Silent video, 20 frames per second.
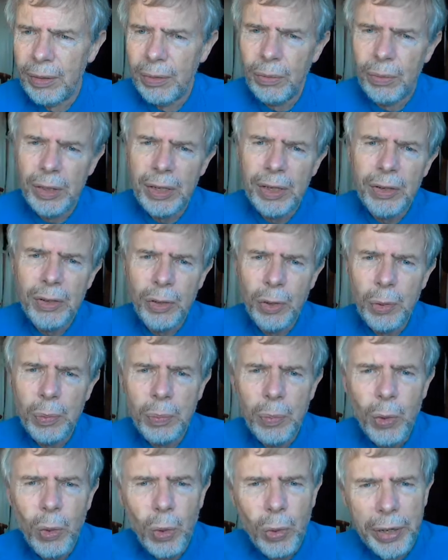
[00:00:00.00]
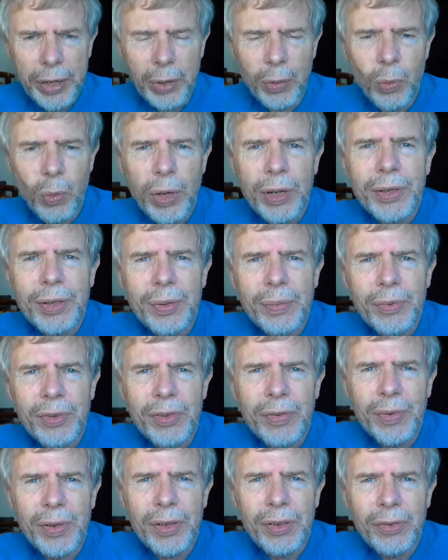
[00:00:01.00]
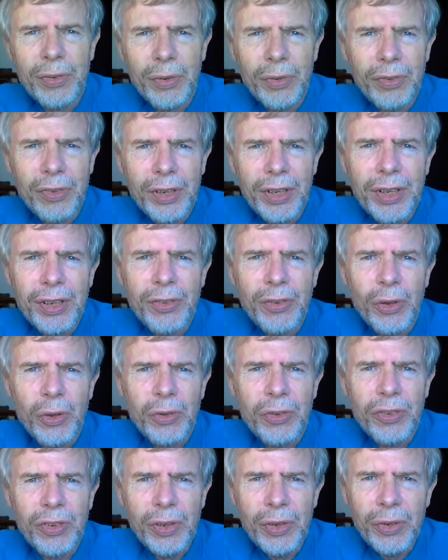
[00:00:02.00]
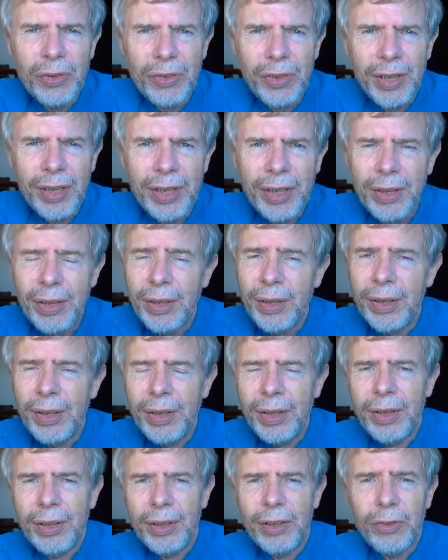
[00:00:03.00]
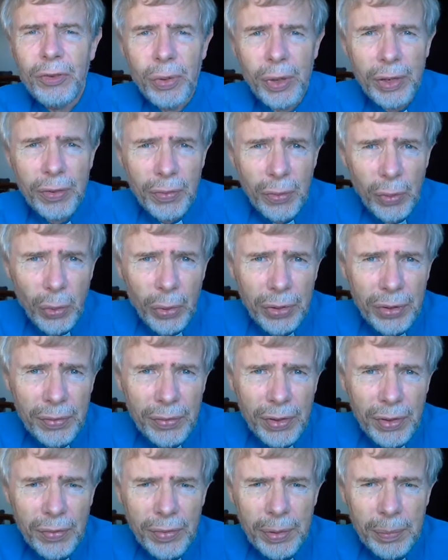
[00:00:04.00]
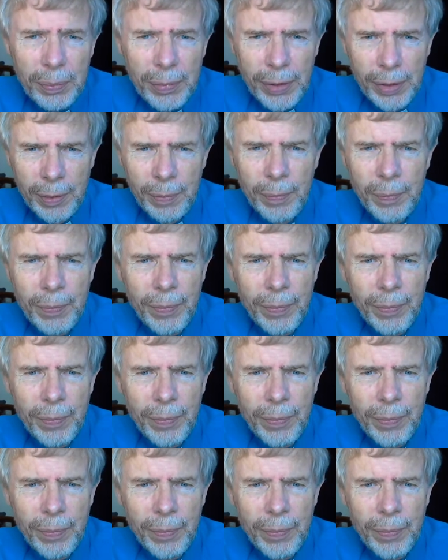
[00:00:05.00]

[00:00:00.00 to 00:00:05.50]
Well, good morning. Welcome to Virtual Church on Tuesday, the 24th of November.